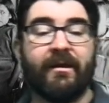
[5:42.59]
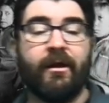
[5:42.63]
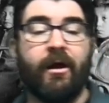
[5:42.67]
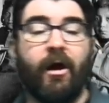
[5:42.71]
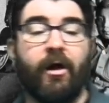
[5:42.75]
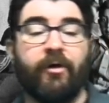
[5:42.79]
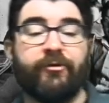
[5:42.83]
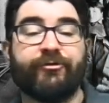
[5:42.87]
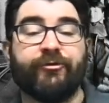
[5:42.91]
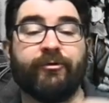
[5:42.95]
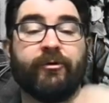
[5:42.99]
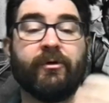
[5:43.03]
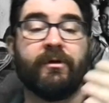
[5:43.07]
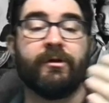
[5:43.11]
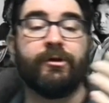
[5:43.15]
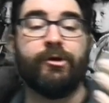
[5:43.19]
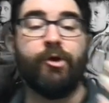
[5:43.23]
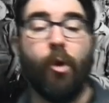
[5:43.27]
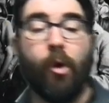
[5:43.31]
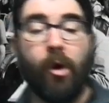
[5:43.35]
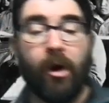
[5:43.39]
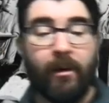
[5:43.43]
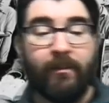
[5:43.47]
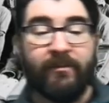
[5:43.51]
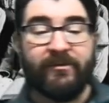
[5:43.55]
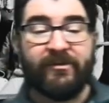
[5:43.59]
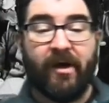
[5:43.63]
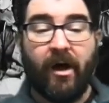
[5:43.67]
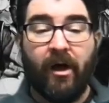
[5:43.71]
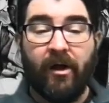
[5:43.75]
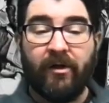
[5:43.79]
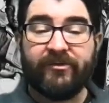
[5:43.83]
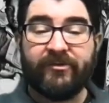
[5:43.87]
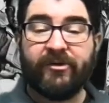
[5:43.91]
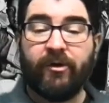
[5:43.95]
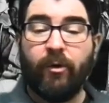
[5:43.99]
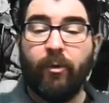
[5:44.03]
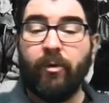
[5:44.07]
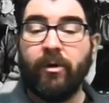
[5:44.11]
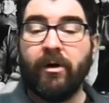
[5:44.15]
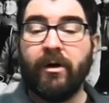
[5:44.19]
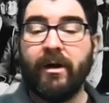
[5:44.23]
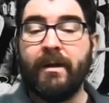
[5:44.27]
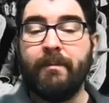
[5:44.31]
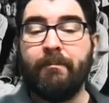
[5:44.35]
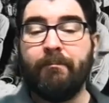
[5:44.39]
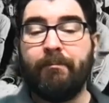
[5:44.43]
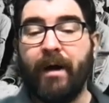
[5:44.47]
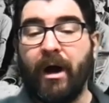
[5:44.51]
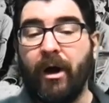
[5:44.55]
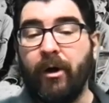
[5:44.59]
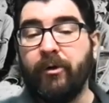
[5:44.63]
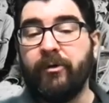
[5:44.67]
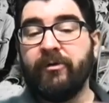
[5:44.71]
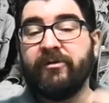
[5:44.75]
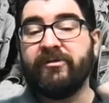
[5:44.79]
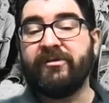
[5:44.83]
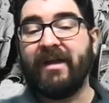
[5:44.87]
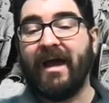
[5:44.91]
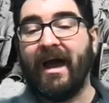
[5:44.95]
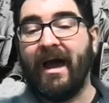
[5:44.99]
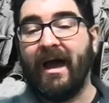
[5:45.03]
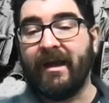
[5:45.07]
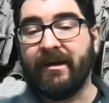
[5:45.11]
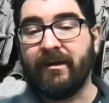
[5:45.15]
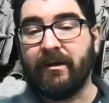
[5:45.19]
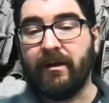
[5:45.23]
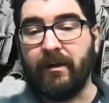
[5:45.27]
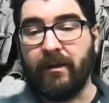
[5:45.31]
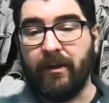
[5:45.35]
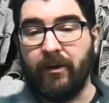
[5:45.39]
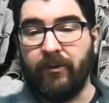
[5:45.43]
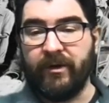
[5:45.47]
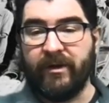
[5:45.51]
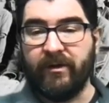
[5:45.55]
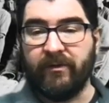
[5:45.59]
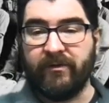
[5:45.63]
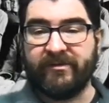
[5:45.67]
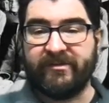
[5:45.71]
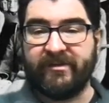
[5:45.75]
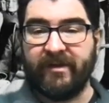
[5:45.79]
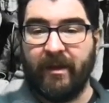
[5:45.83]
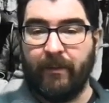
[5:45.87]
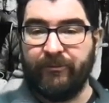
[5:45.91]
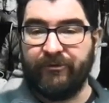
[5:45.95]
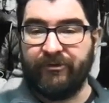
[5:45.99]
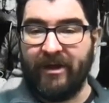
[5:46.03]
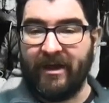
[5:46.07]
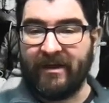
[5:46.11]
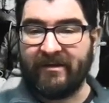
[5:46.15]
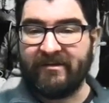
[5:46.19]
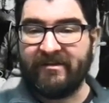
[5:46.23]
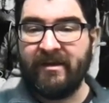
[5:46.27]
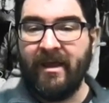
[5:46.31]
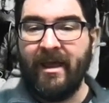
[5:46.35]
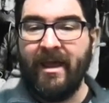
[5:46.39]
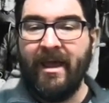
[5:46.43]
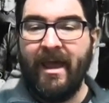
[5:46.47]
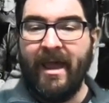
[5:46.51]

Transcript: cultural norms also were imposed on colonial subjects.